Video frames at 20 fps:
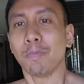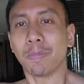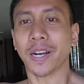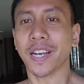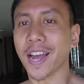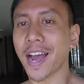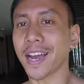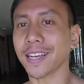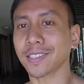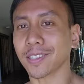But
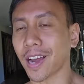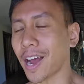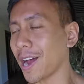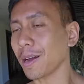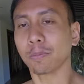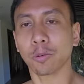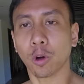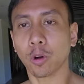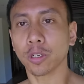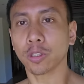guys,
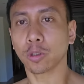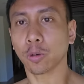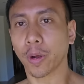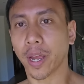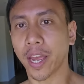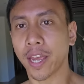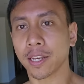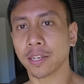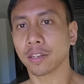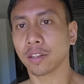I'm going to
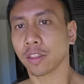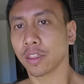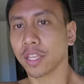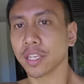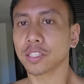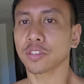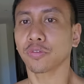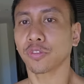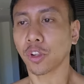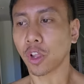end
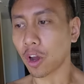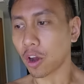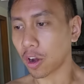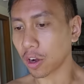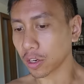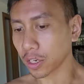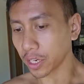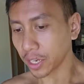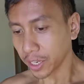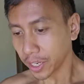this
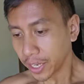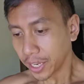vlog